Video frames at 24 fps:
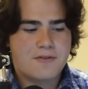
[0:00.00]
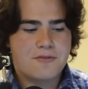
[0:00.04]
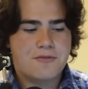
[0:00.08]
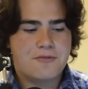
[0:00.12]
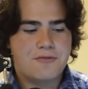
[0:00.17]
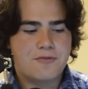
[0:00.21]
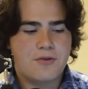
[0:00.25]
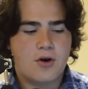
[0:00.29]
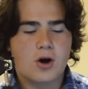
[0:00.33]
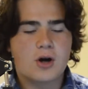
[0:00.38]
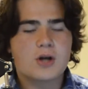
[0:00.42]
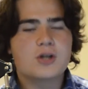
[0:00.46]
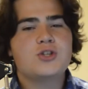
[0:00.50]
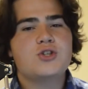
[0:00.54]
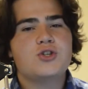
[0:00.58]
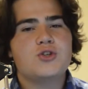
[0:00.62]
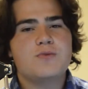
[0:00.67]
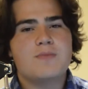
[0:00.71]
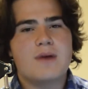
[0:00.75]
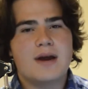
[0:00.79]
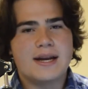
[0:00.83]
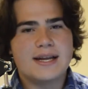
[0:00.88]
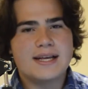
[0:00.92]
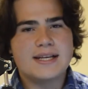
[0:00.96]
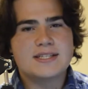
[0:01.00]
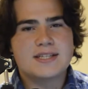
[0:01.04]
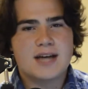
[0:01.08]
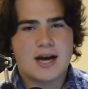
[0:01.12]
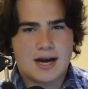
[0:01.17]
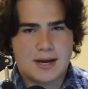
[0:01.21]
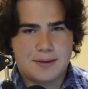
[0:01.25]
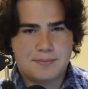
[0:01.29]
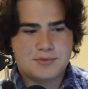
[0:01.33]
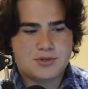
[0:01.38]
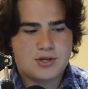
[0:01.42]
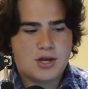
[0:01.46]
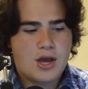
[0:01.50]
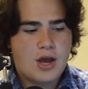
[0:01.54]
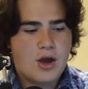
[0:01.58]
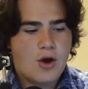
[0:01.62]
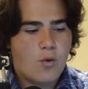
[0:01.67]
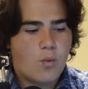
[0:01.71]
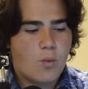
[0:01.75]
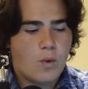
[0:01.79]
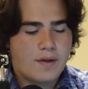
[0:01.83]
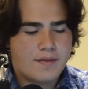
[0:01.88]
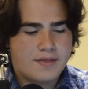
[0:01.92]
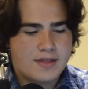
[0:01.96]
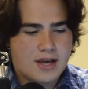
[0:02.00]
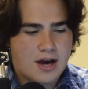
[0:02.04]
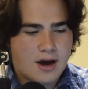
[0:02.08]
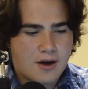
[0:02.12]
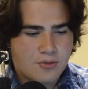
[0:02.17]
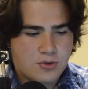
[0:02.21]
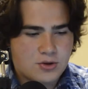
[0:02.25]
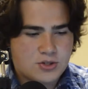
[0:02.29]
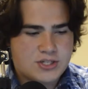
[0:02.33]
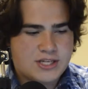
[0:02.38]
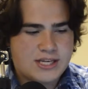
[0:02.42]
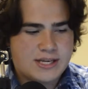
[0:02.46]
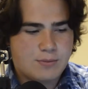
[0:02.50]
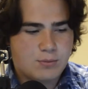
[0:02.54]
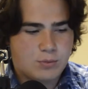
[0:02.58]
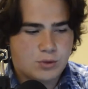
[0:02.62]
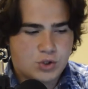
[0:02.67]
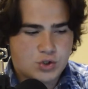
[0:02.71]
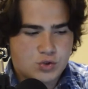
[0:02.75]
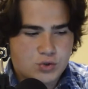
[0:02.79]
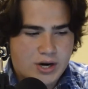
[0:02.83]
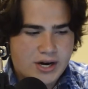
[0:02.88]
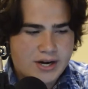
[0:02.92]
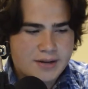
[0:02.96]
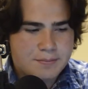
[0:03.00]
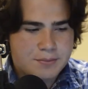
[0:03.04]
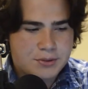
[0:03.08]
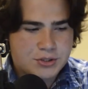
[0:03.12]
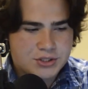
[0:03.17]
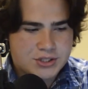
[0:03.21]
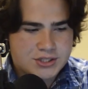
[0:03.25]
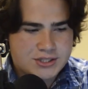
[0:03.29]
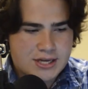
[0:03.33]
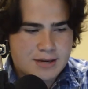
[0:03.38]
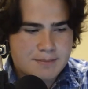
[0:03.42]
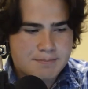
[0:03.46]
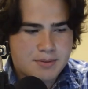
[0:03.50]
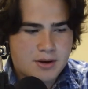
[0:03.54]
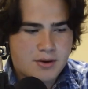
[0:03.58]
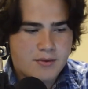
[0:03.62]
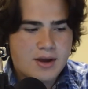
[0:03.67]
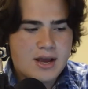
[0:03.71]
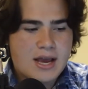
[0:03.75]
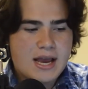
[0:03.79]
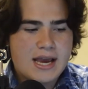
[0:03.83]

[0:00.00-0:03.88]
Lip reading: far too many times when the other team will try to push a tempo